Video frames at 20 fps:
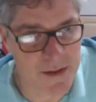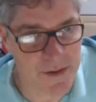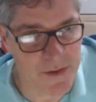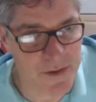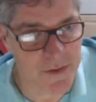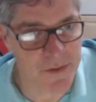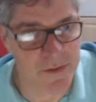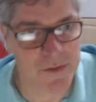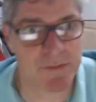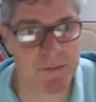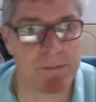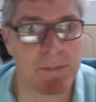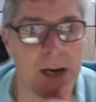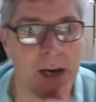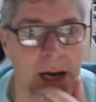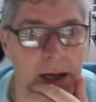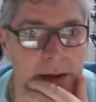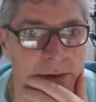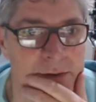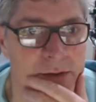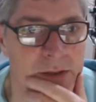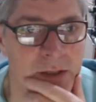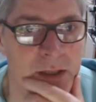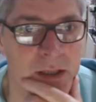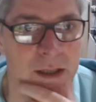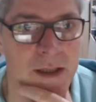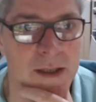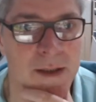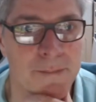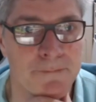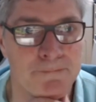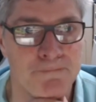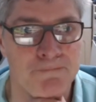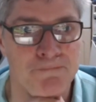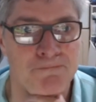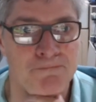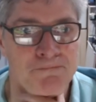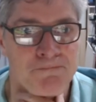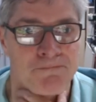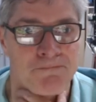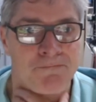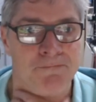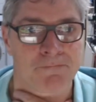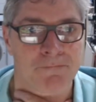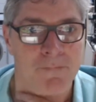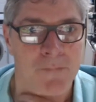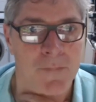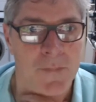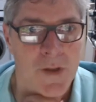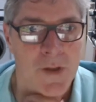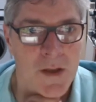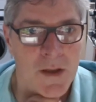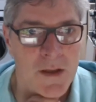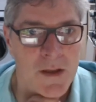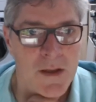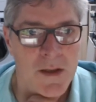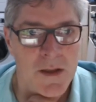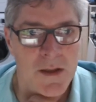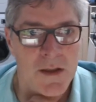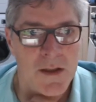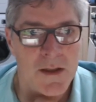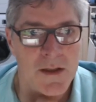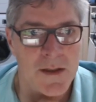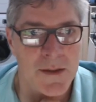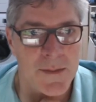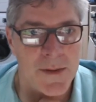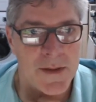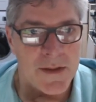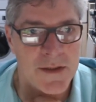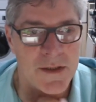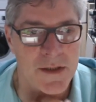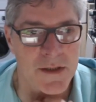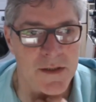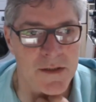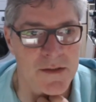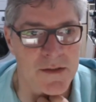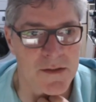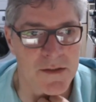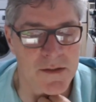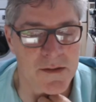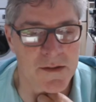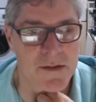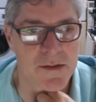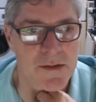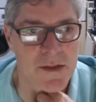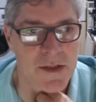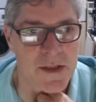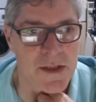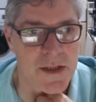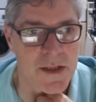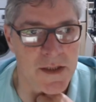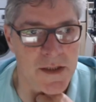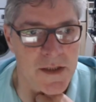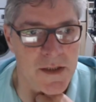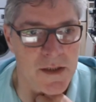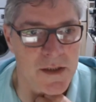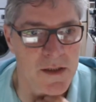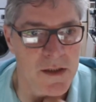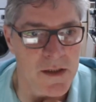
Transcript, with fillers: of news, but um, let me just see